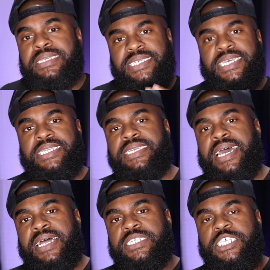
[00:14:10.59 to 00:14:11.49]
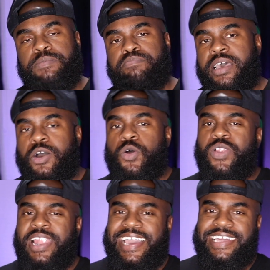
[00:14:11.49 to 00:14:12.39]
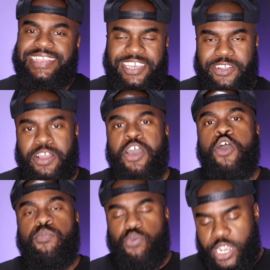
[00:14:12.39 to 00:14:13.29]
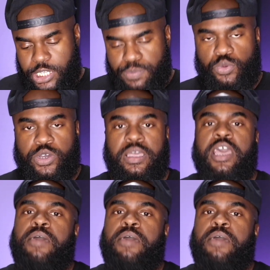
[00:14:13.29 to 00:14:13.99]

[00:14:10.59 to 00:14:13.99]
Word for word: did not smell like their price point.